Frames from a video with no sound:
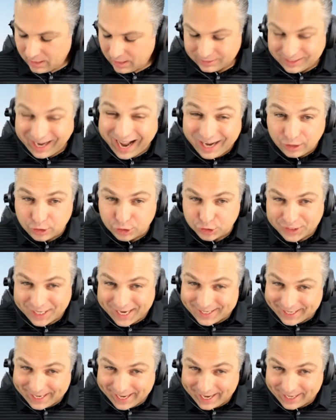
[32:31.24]
Kyle
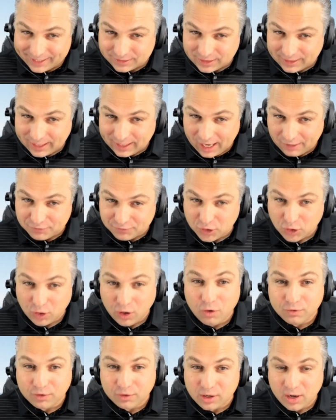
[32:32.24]
Shanahan's going to have to
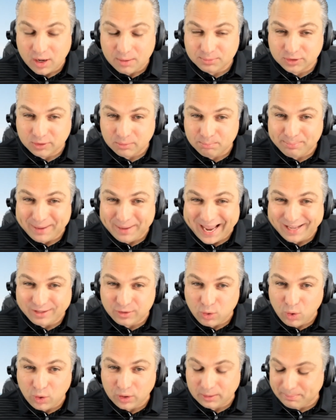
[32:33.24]
overcome some bad
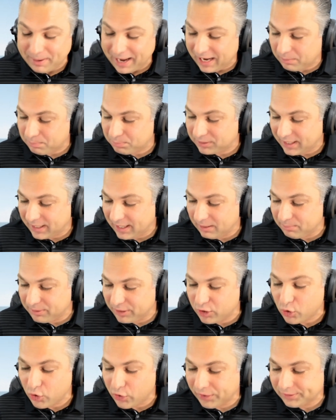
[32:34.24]
quarterback play
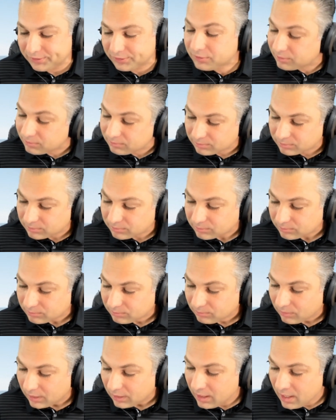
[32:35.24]
because
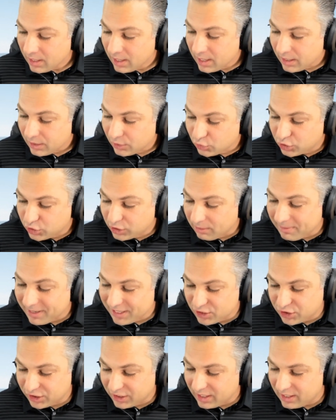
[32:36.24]
Jimmy
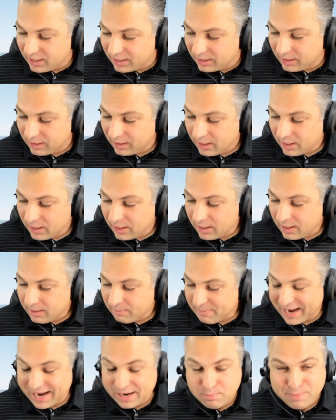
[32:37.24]
G
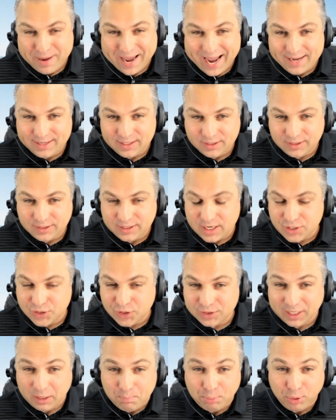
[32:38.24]
made bad decisions.
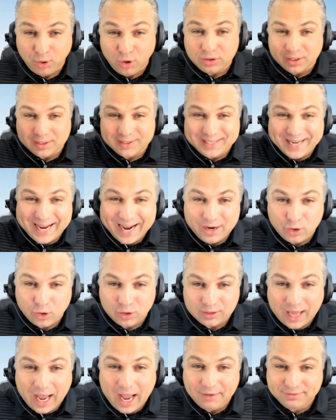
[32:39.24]
He pulled the Dan
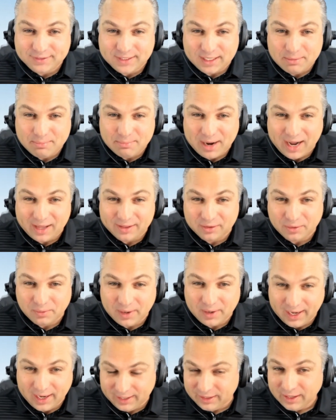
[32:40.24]
Orlovsky, by the
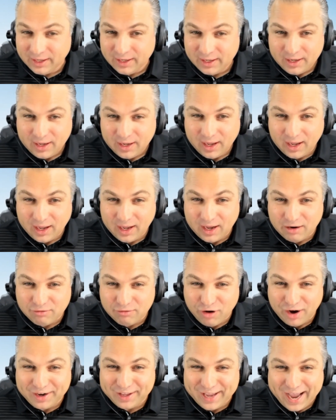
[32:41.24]
way, uh,
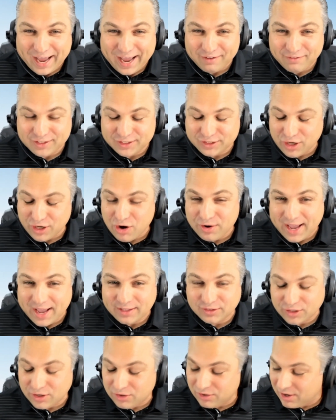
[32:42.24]
running out of his own end
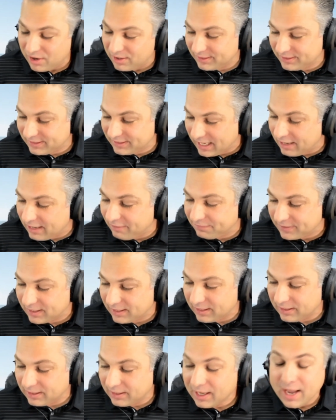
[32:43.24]
zone on the
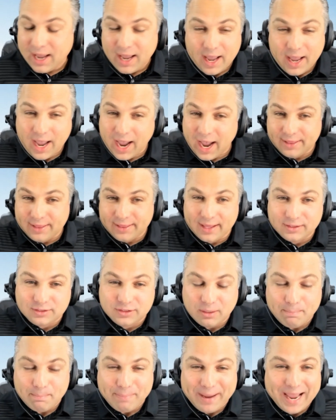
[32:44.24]
safety, and then
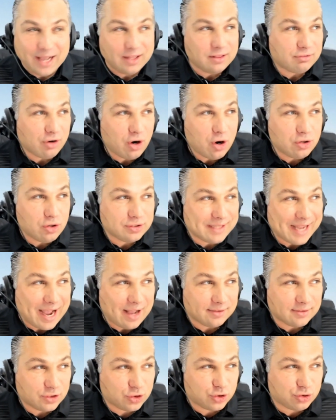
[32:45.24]
some bad throws
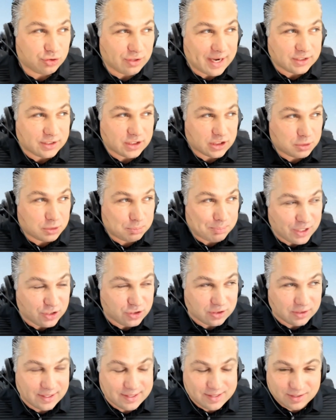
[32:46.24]
down the stretch,
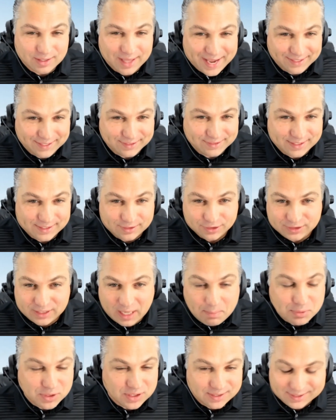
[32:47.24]
especially the last
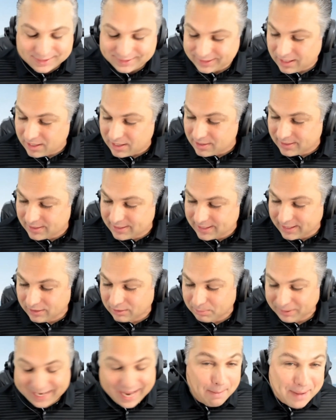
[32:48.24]
interception to seal the deal.
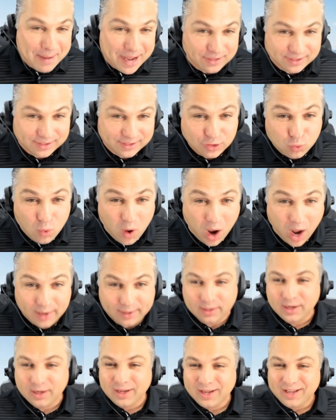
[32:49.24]
But how about this one?
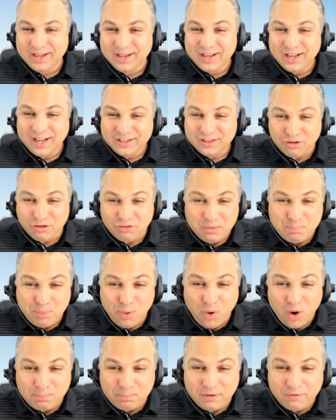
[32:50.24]
The
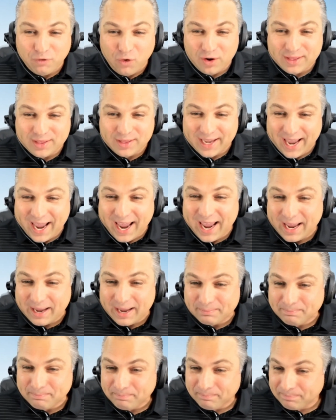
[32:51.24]
report before the
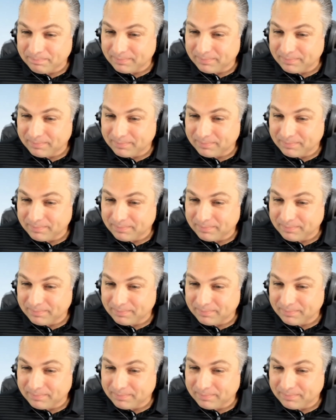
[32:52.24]
game